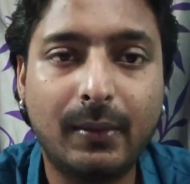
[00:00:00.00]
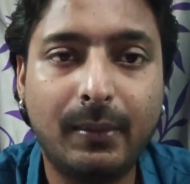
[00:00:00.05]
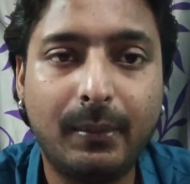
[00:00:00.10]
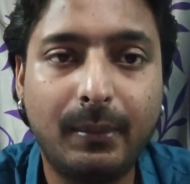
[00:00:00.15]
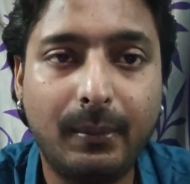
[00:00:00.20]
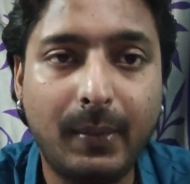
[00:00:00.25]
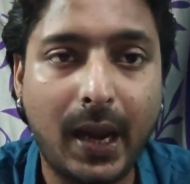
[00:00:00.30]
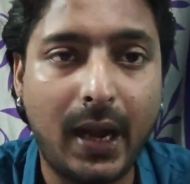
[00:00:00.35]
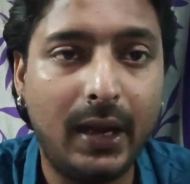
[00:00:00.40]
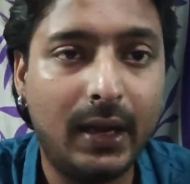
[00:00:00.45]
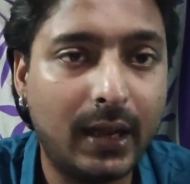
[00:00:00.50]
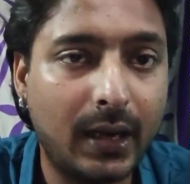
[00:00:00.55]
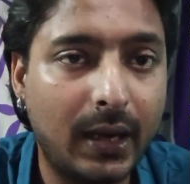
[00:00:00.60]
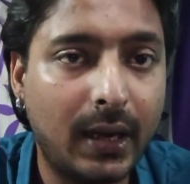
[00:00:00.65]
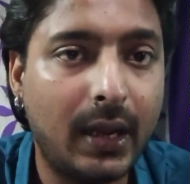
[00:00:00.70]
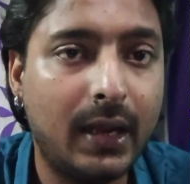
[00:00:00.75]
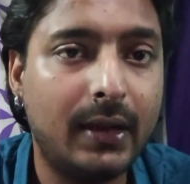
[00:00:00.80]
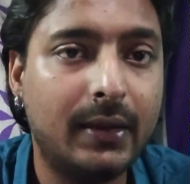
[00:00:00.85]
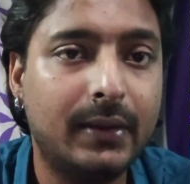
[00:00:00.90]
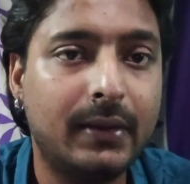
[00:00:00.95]

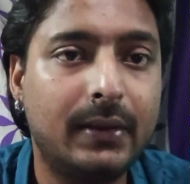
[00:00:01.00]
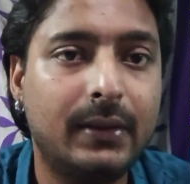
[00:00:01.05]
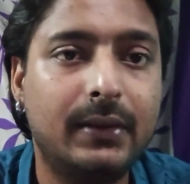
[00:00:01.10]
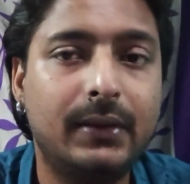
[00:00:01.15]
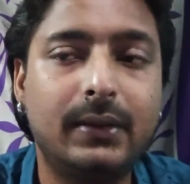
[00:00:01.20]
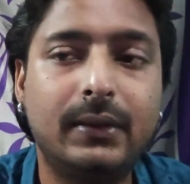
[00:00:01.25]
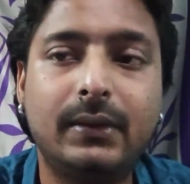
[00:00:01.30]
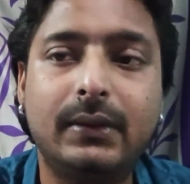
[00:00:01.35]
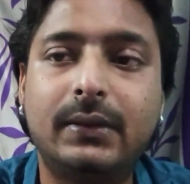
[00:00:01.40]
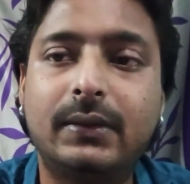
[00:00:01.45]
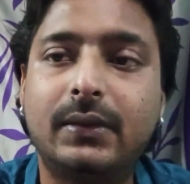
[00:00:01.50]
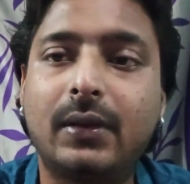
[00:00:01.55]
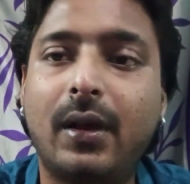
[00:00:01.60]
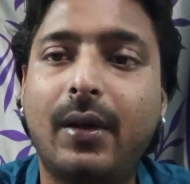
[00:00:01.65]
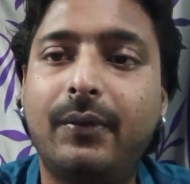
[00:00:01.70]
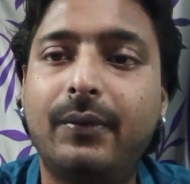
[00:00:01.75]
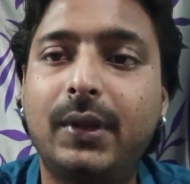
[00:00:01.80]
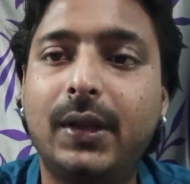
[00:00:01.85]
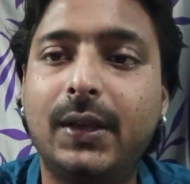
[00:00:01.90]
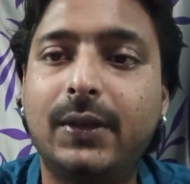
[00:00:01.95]
maintenance
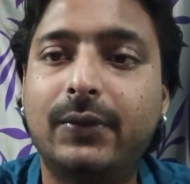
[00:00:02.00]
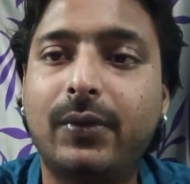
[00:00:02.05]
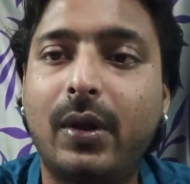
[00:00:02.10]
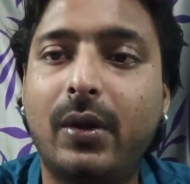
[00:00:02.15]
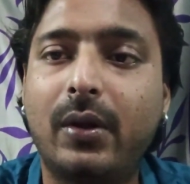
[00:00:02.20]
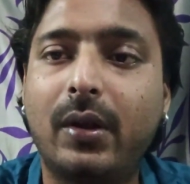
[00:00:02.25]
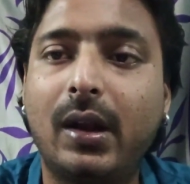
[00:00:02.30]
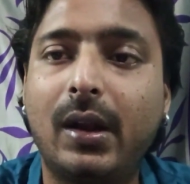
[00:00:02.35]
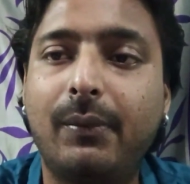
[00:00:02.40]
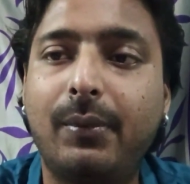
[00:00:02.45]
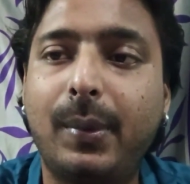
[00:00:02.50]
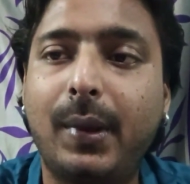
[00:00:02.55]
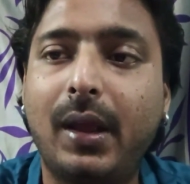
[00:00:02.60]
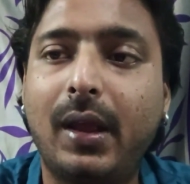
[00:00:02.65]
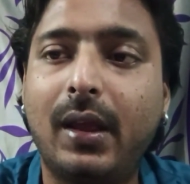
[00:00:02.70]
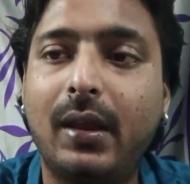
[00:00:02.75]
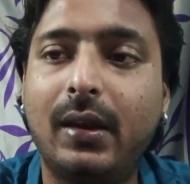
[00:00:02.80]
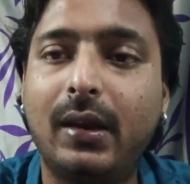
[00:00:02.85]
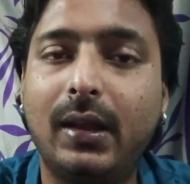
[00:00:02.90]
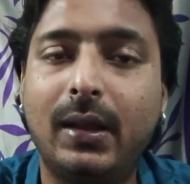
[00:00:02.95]
of this fountain
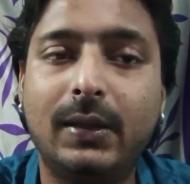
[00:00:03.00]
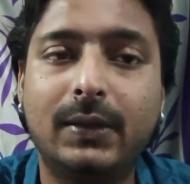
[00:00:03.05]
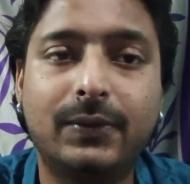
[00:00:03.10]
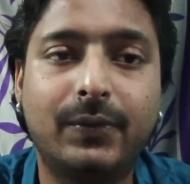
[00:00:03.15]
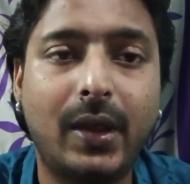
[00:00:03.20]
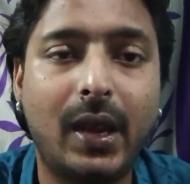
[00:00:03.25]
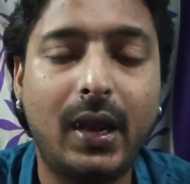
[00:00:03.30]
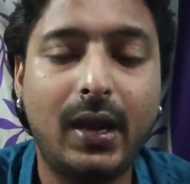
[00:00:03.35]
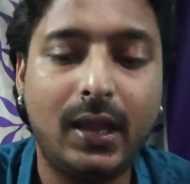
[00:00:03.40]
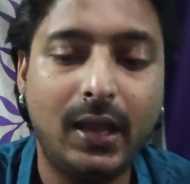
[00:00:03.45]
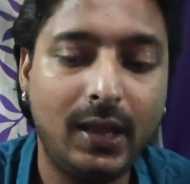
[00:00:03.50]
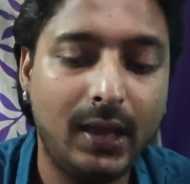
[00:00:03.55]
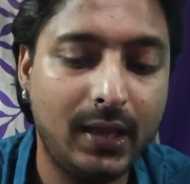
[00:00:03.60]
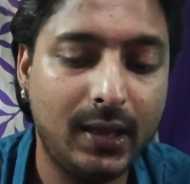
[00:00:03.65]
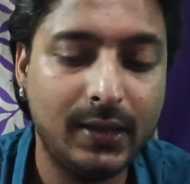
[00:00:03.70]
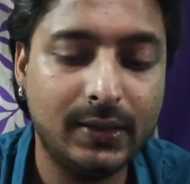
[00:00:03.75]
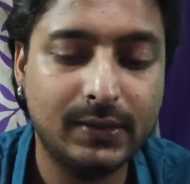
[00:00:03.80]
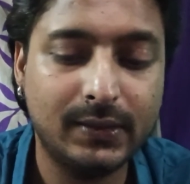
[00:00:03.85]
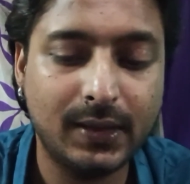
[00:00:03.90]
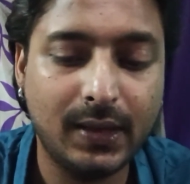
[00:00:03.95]
pen is very
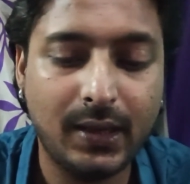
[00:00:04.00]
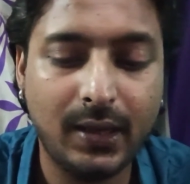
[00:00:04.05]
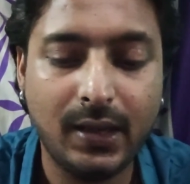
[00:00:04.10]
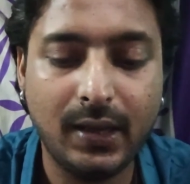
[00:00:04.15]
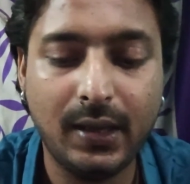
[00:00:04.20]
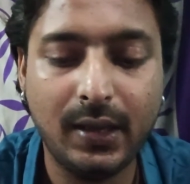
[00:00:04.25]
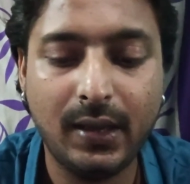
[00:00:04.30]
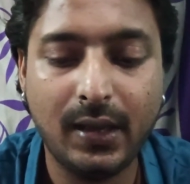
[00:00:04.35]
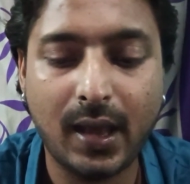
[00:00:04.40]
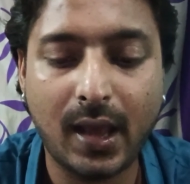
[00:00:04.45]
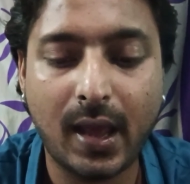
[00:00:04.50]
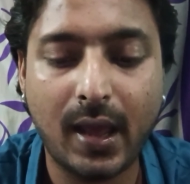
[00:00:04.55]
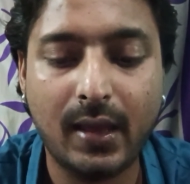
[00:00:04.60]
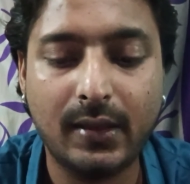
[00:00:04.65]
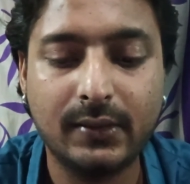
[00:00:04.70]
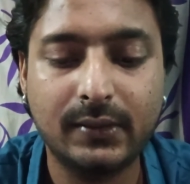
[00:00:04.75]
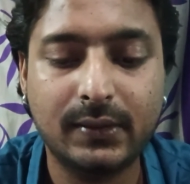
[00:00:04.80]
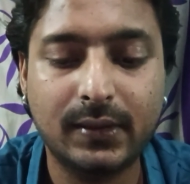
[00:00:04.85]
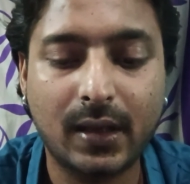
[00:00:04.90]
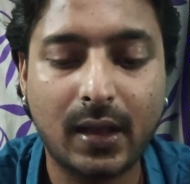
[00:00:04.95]
easy,
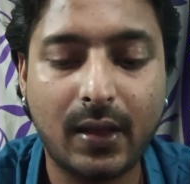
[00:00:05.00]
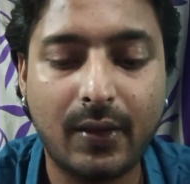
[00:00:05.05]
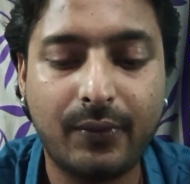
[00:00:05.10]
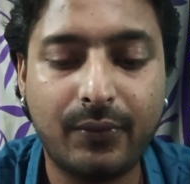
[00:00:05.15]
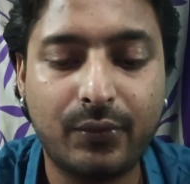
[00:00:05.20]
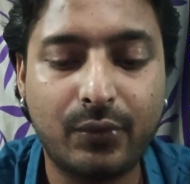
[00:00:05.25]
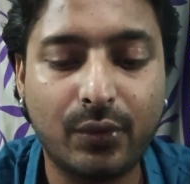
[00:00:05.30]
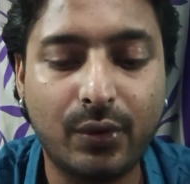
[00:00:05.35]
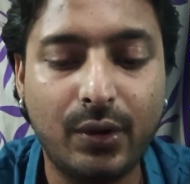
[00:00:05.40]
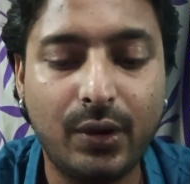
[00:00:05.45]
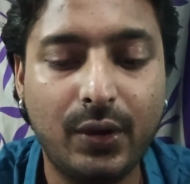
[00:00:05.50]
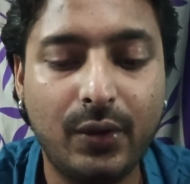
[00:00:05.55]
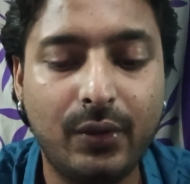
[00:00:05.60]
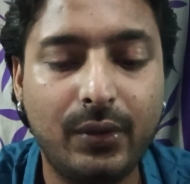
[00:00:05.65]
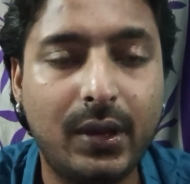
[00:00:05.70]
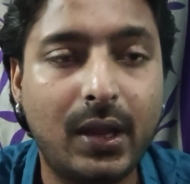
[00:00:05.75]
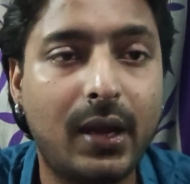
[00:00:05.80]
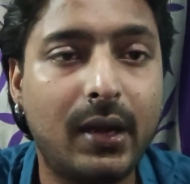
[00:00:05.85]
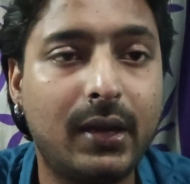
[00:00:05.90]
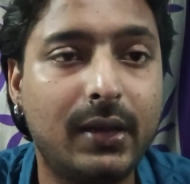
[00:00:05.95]
as I've told you
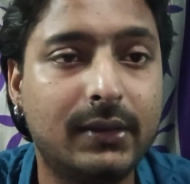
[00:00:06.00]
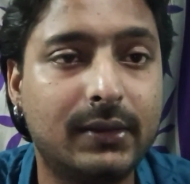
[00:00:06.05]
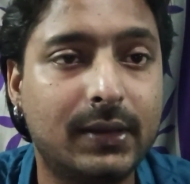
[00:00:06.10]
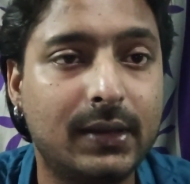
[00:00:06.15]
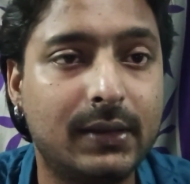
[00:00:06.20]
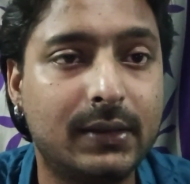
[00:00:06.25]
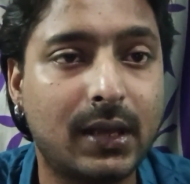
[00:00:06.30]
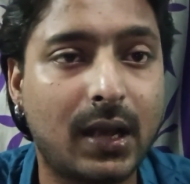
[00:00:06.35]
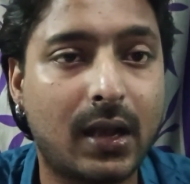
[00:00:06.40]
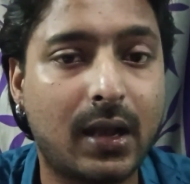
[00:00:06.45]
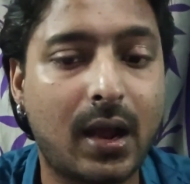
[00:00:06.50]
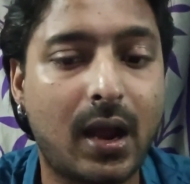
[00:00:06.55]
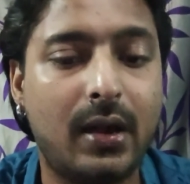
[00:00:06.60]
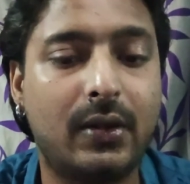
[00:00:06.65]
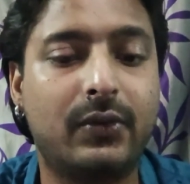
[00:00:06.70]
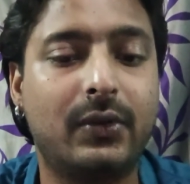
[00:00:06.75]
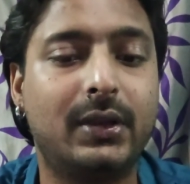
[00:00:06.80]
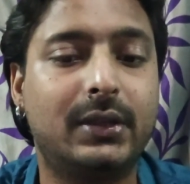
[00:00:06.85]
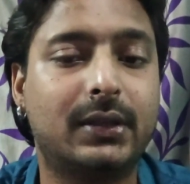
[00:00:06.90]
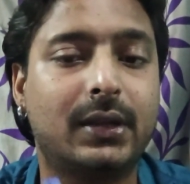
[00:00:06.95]
that this is a
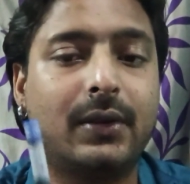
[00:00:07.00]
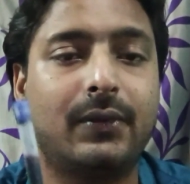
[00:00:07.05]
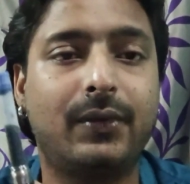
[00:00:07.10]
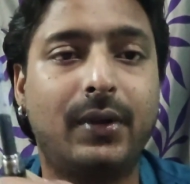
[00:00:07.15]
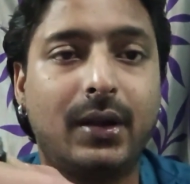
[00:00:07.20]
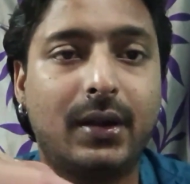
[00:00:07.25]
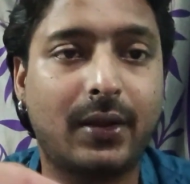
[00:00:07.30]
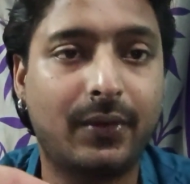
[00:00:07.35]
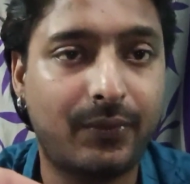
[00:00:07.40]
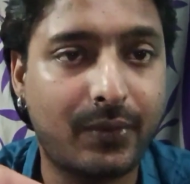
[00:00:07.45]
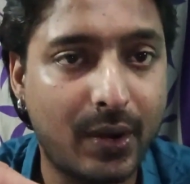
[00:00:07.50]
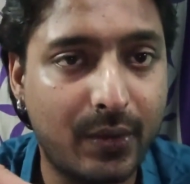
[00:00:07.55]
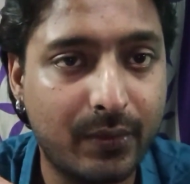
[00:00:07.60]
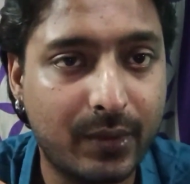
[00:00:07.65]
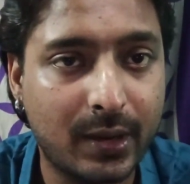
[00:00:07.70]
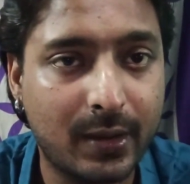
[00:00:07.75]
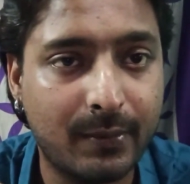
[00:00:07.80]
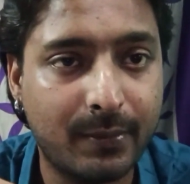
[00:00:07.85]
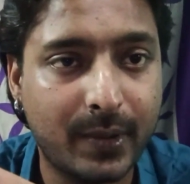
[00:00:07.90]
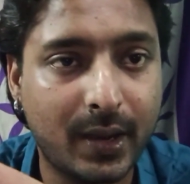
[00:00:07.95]
cartridge converter
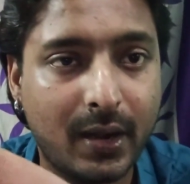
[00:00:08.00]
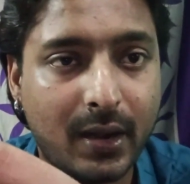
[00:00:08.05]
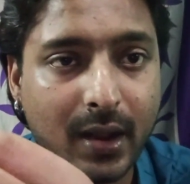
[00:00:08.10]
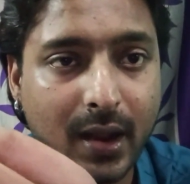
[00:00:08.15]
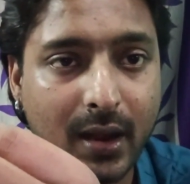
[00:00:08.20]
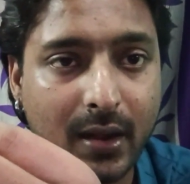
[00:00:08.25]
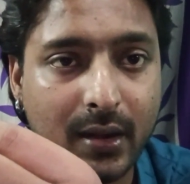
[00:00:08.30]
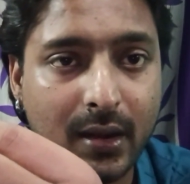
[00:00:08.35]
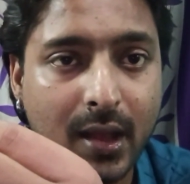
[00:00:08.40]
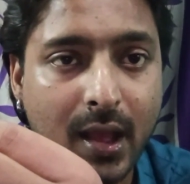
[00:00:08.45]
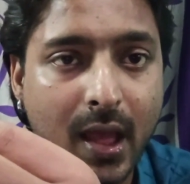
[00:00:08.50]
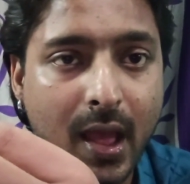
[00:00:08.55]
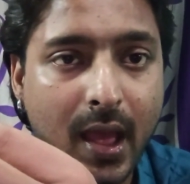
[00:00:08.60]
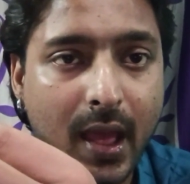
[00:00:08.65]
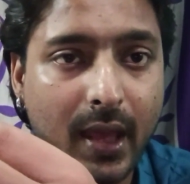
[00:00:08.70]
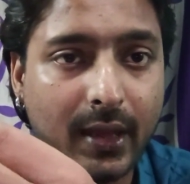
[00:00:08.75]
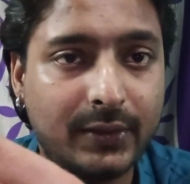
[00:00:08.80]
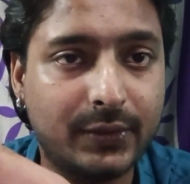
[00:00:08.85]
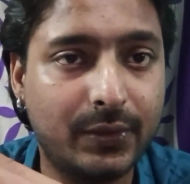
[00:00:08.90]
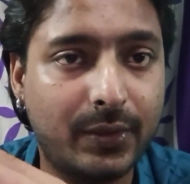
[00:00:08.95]
fountain pen, and
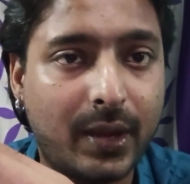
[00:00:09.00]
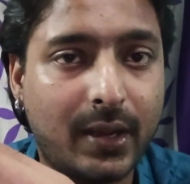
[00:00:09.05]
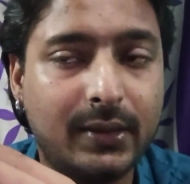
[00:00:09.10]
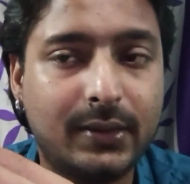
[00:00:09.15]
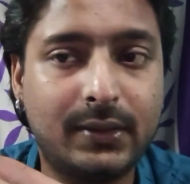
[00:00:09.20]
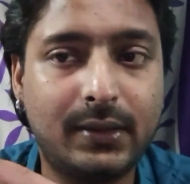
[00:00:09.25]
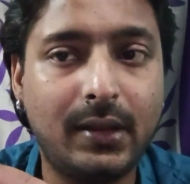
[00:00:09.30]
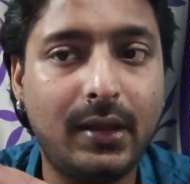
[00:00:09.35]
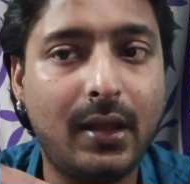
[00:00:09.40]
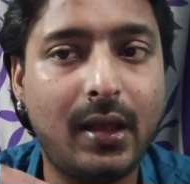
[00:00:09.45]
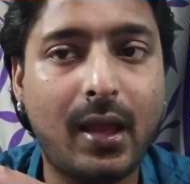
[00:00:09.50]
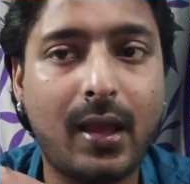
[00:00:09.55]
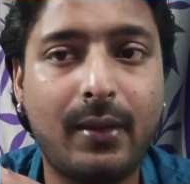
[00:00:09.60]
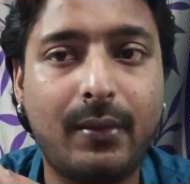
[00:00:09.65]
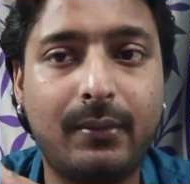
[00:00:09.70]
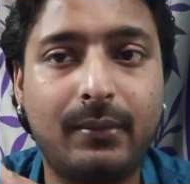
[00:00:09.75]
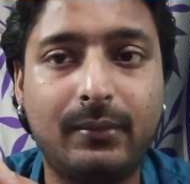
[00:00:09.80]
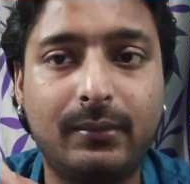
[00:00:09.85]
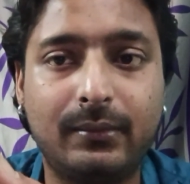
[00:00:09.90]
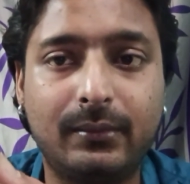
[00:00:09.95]
as you can see
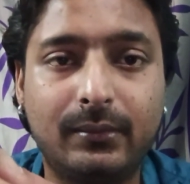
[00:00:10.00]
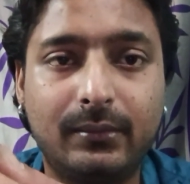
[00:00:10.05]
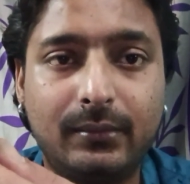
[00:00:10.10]
I'm